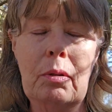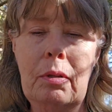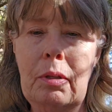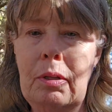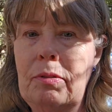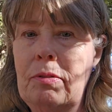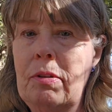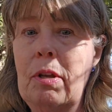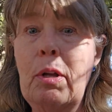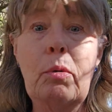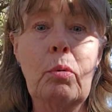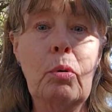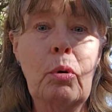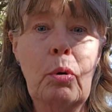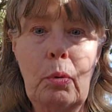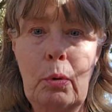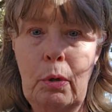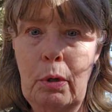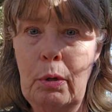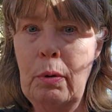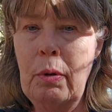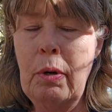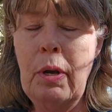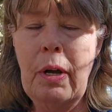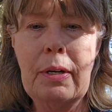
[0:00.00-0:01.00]

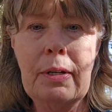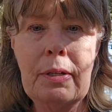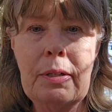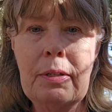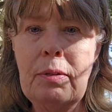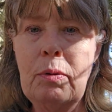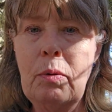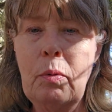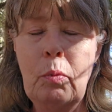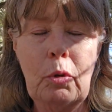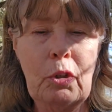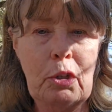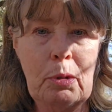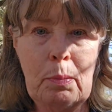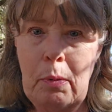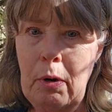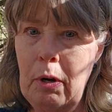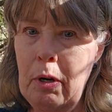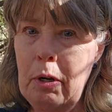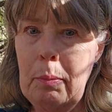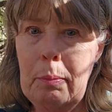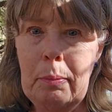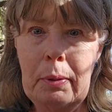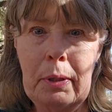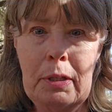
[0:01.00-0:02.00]
Which
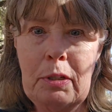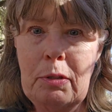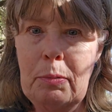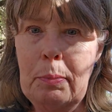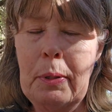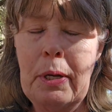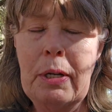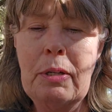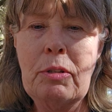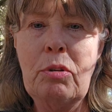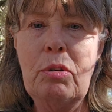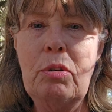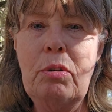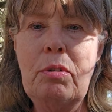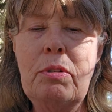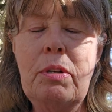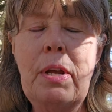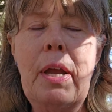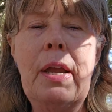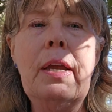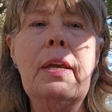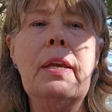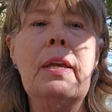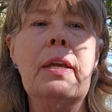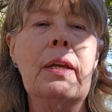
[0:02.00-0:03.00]
marketplace plans are you
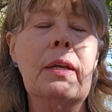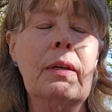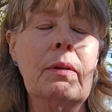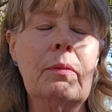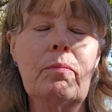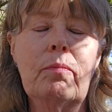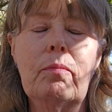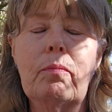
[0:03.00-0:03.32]
taking?